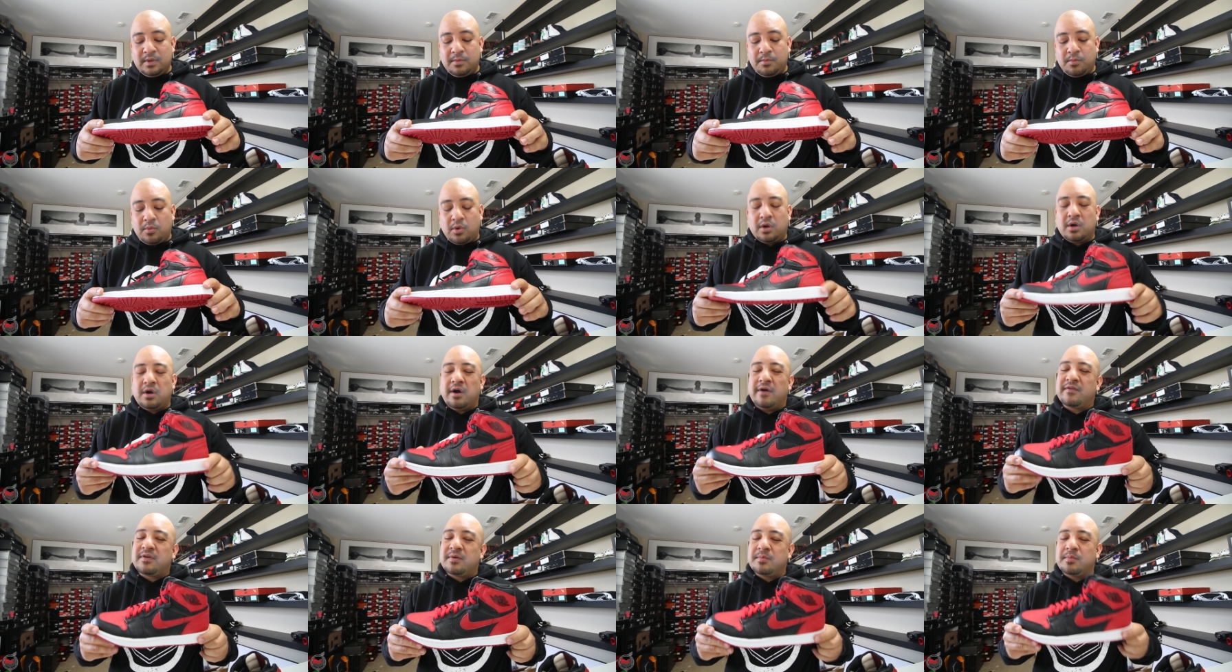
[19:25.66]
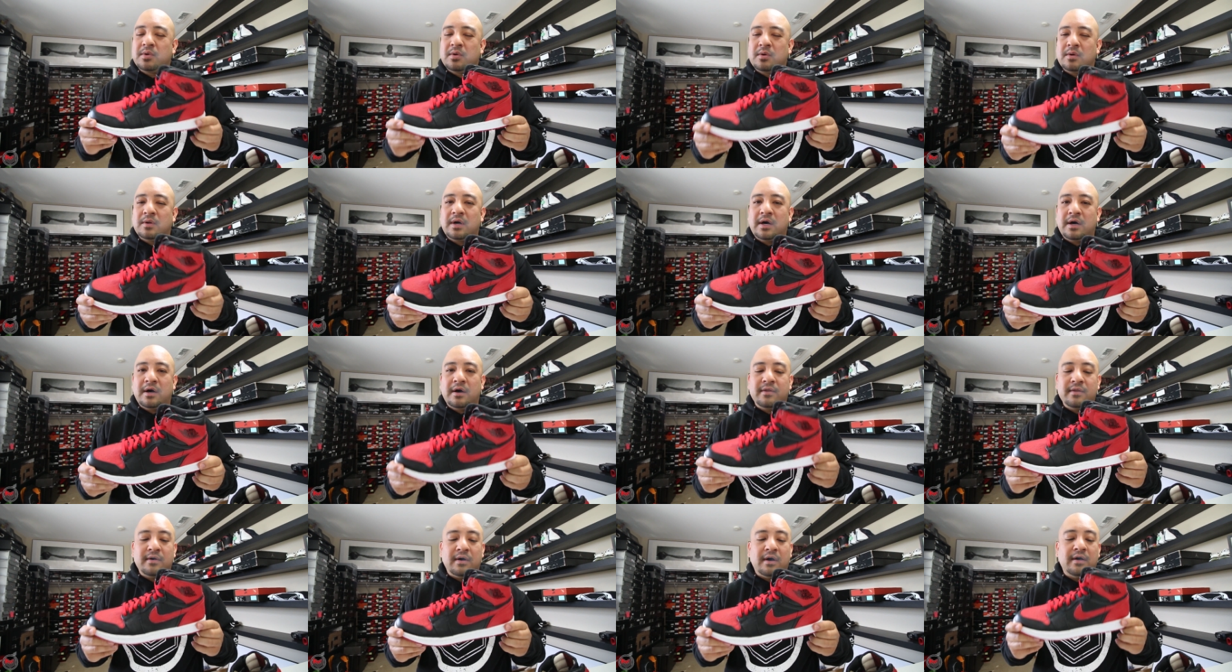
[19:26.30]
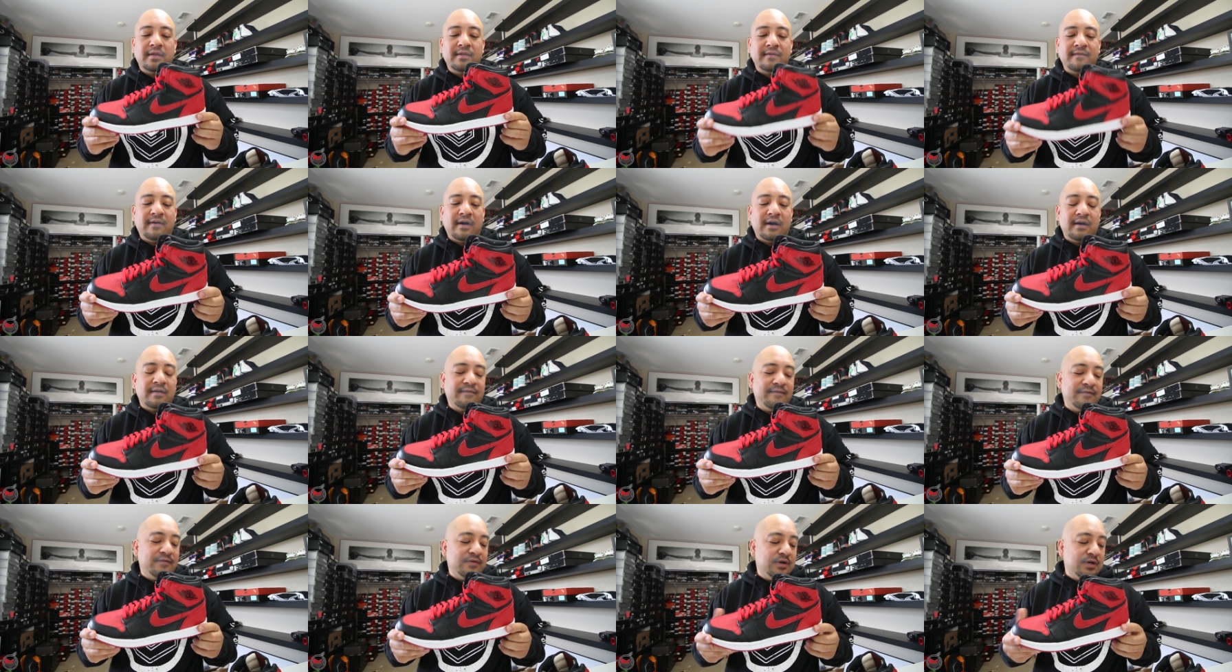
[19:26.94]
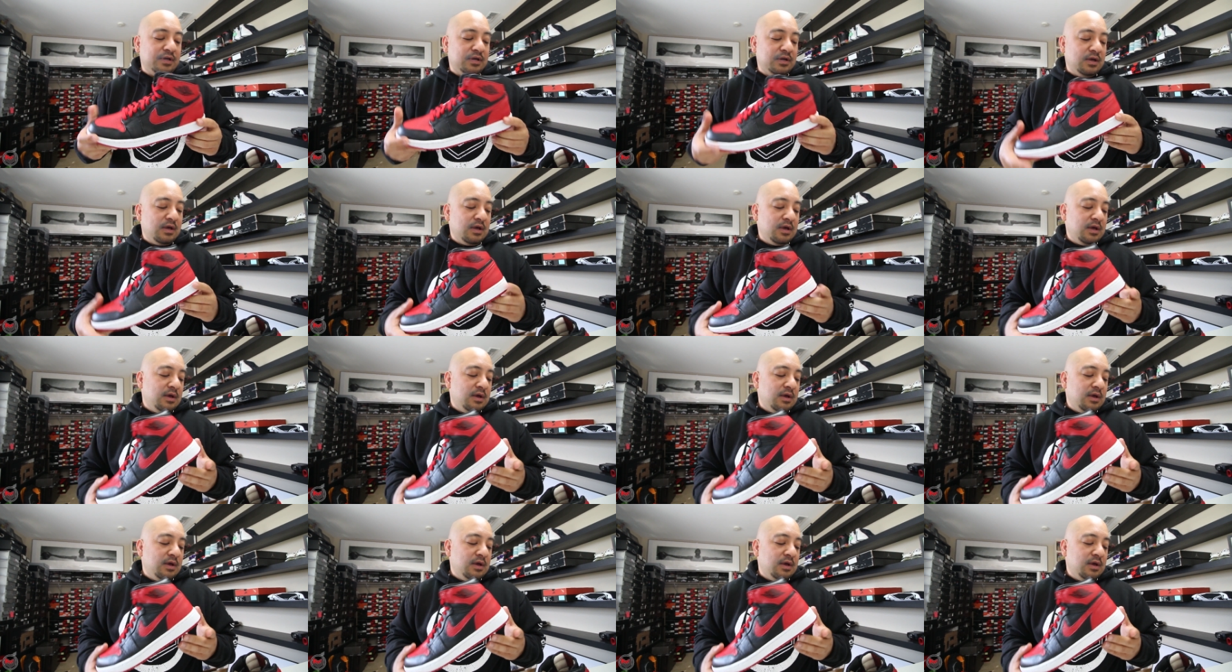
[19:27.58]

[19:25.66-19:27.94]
more comfortable on on the, on foot.